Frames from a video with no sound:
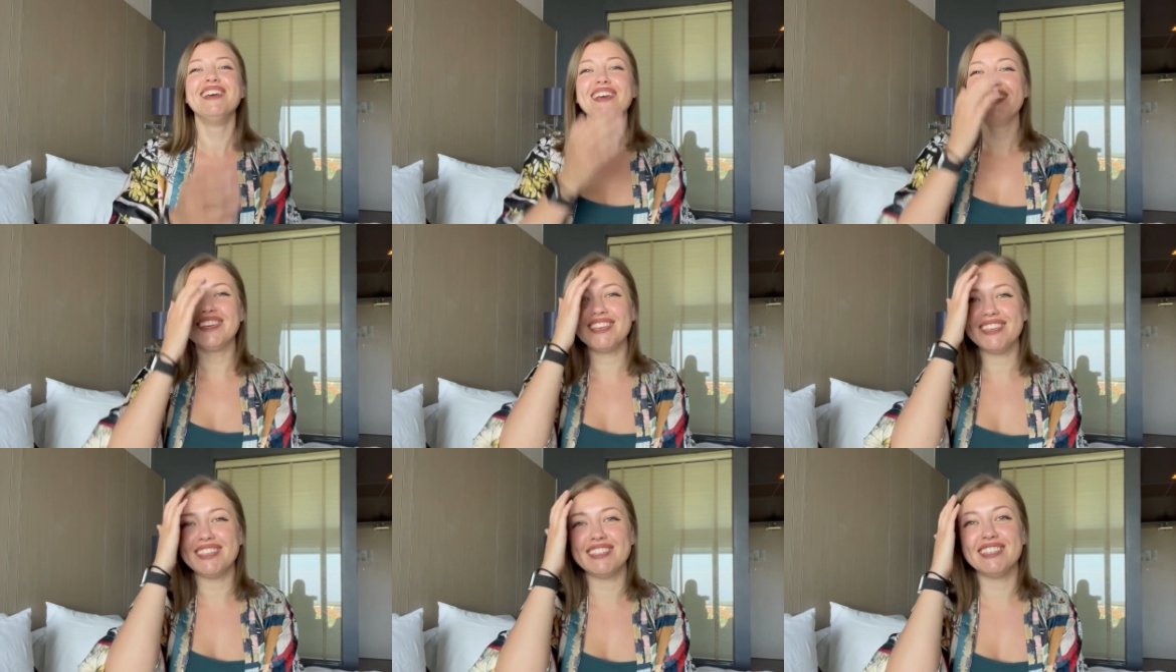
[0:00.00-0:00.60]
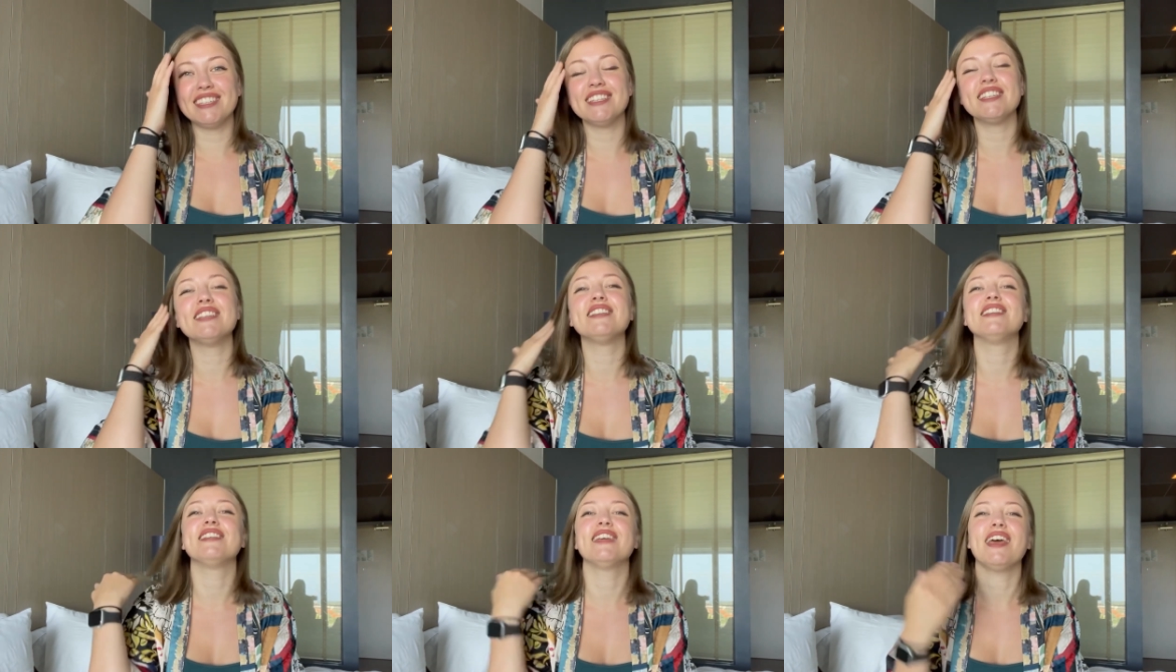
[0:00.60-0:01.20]
he
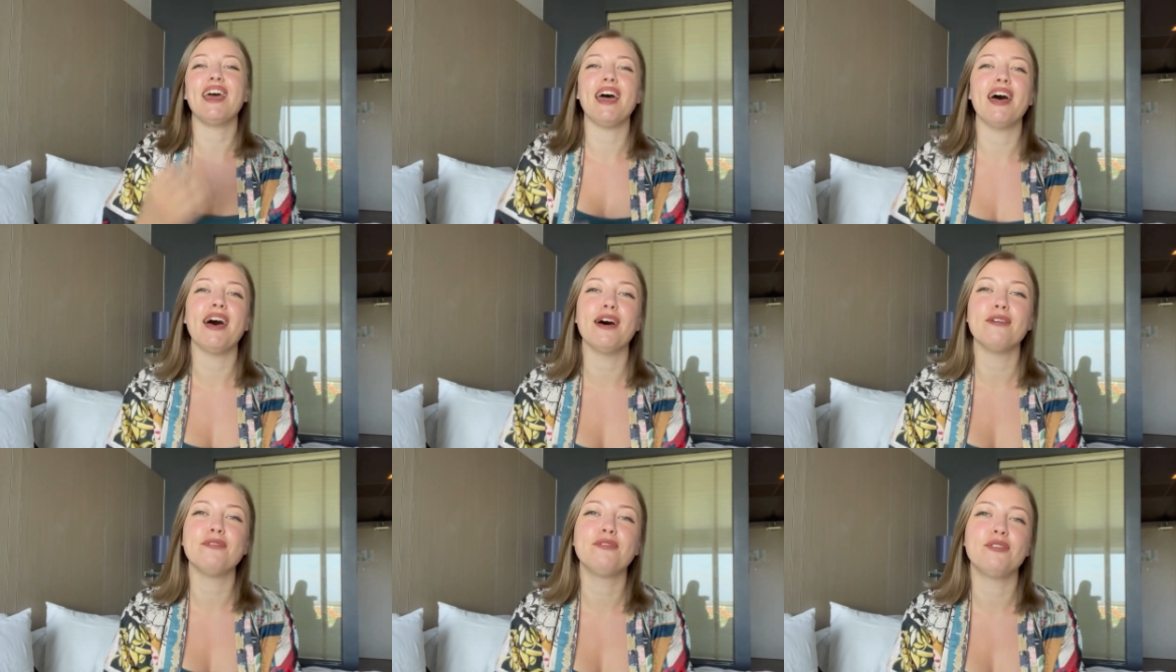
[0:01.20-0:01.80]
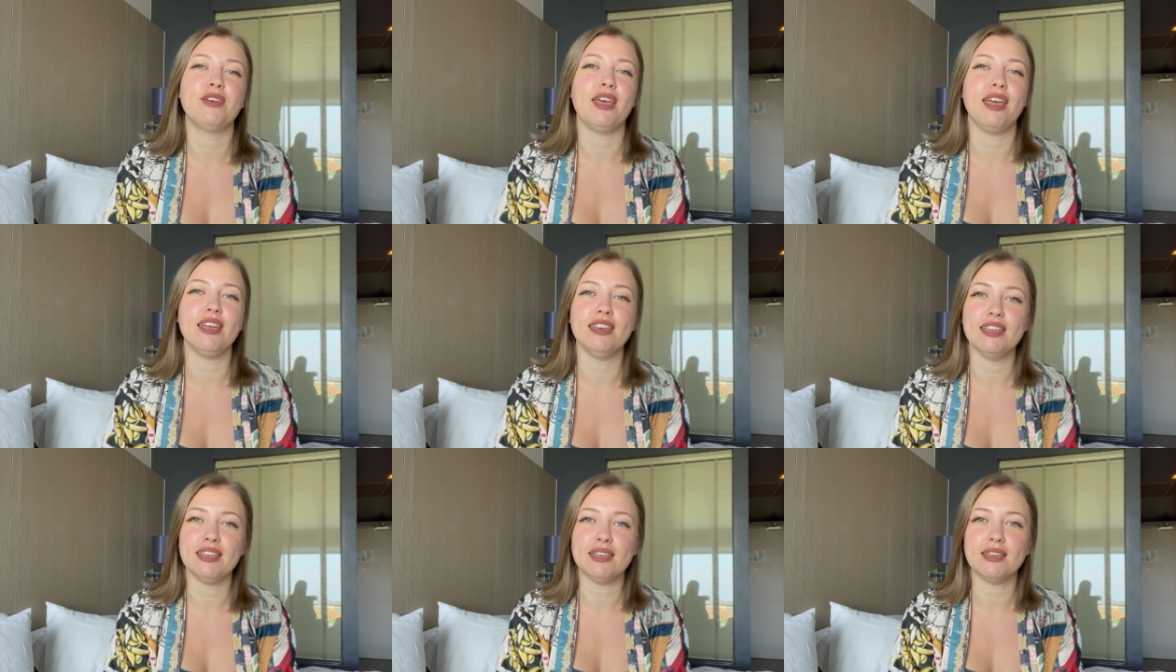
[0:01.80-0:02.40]
didn't have
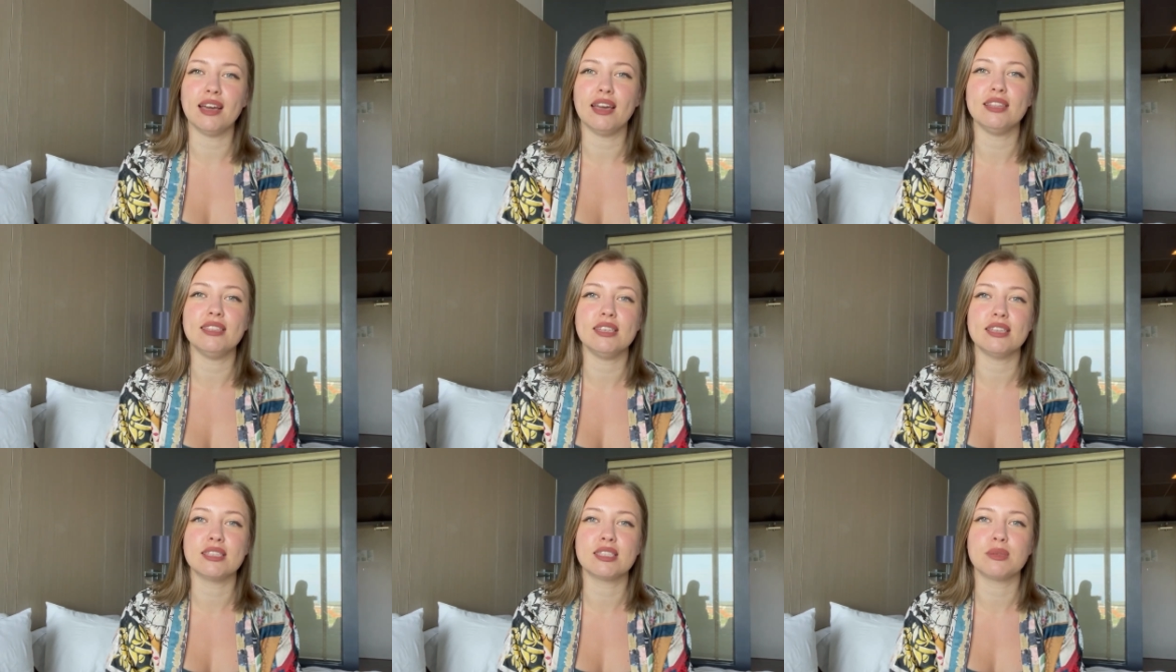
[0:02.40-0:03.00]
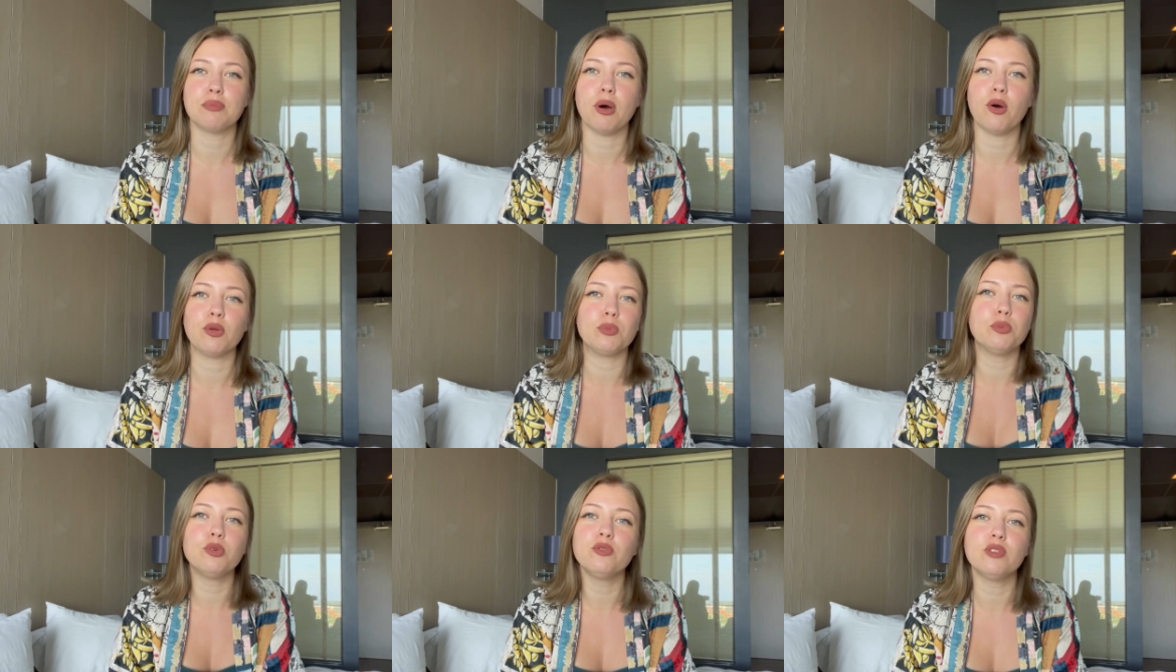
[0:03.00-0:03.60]
any ideas about
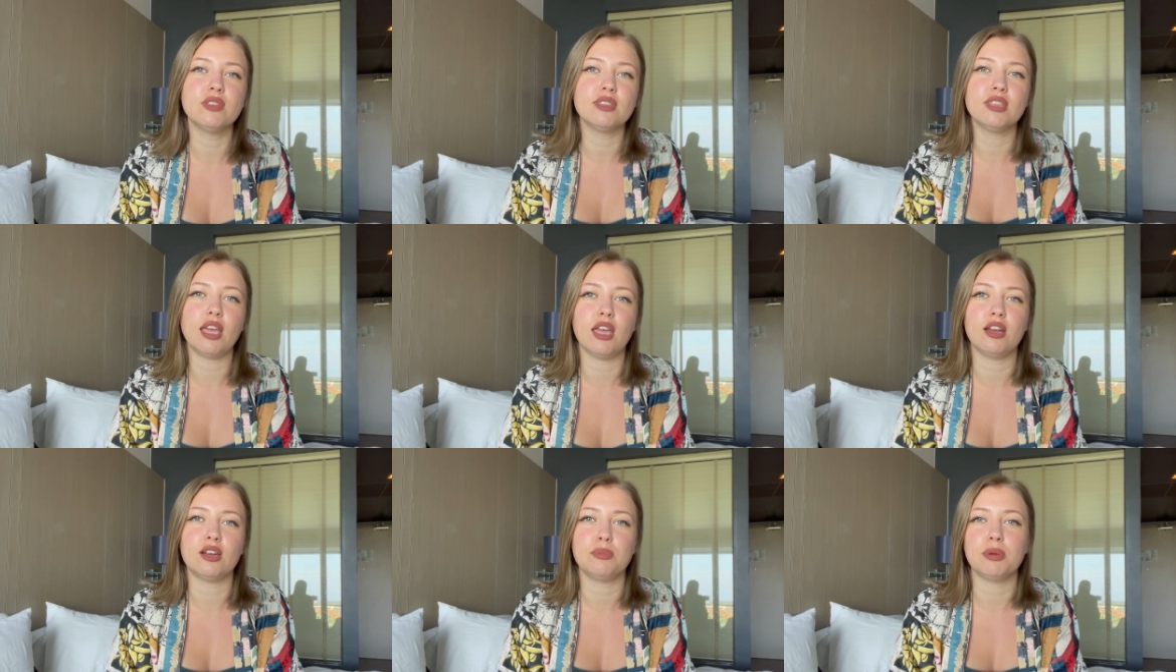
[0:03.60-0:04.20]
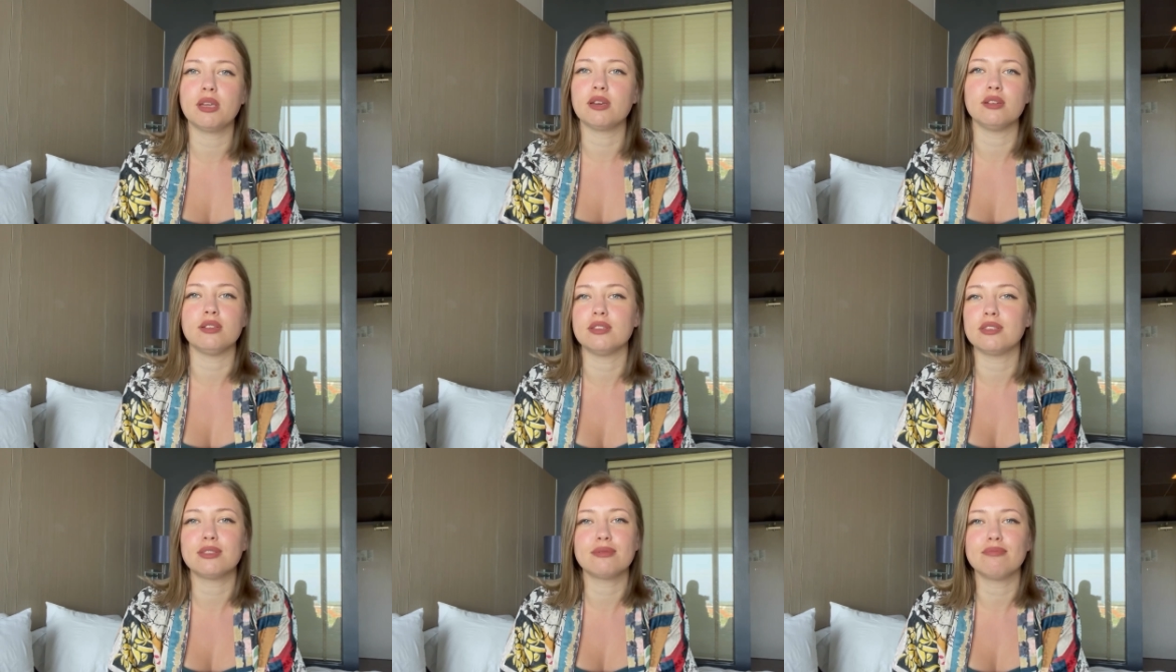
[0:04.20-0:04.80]
moving there
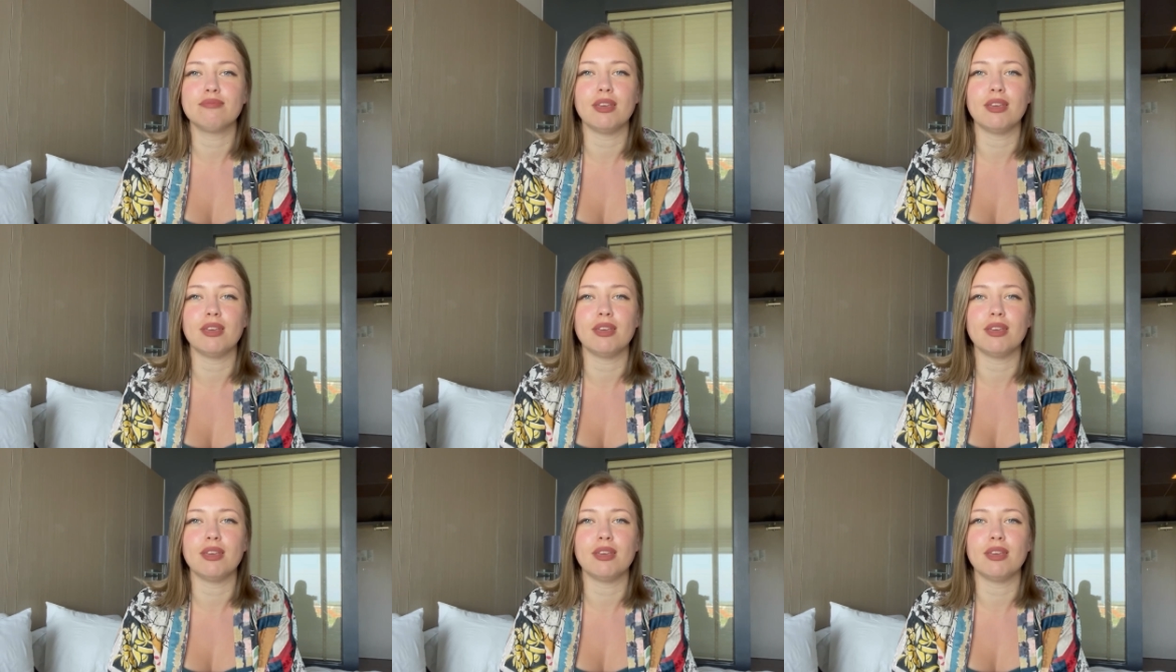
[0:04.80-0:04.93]
because,